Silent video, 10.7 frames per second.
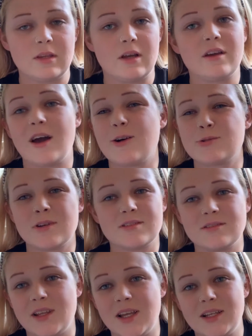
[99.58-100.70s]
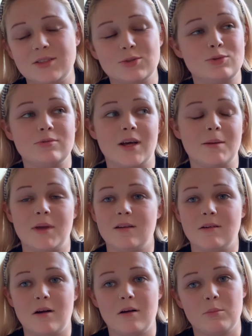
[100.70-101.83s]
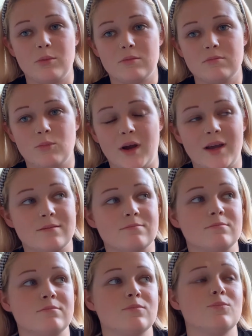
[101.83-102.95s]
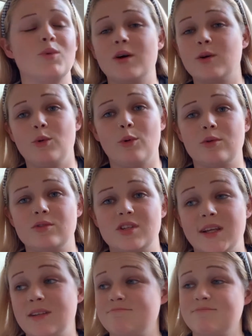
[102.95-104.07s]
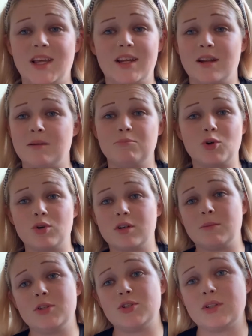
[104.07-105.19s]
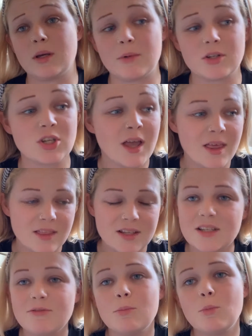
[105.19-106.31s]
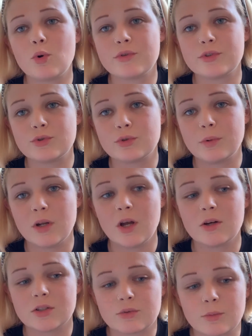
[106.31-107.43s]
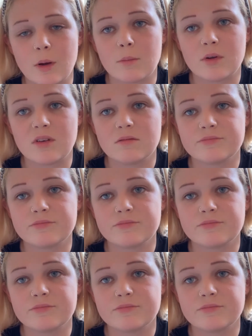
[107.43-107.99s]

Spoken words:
a girl doesn't need all that makeup when we're in quarantine and I'm not going to be doing that much. There's even more in the drawer below, I just remembered.